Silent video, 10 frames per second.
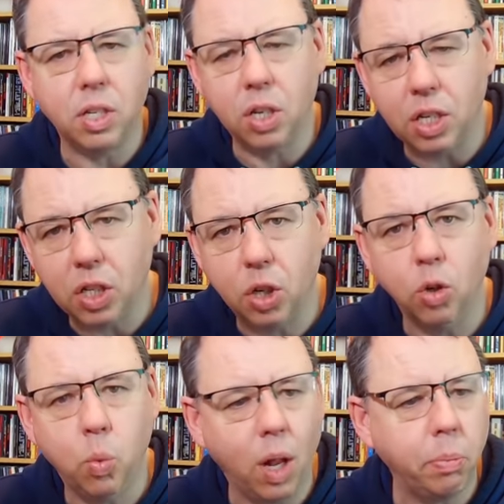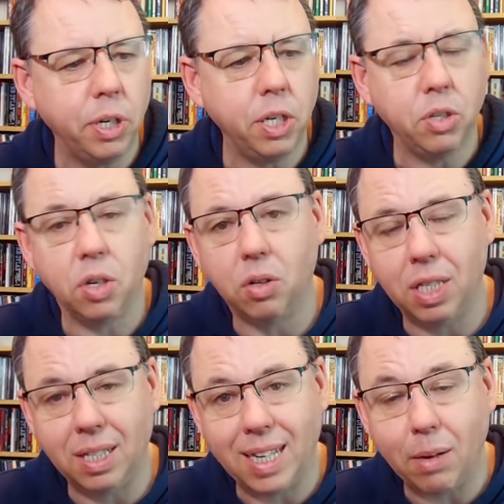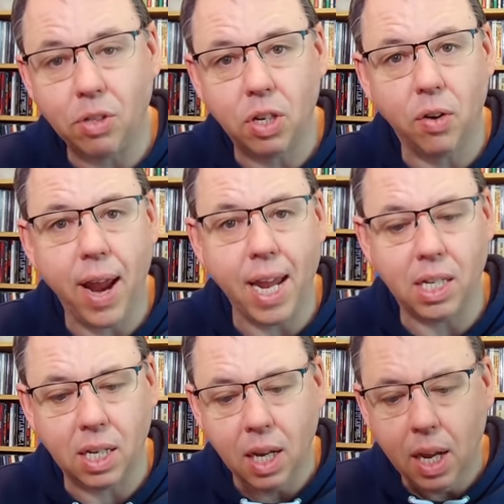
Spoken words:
It's good, well-produced songs. It sounds great.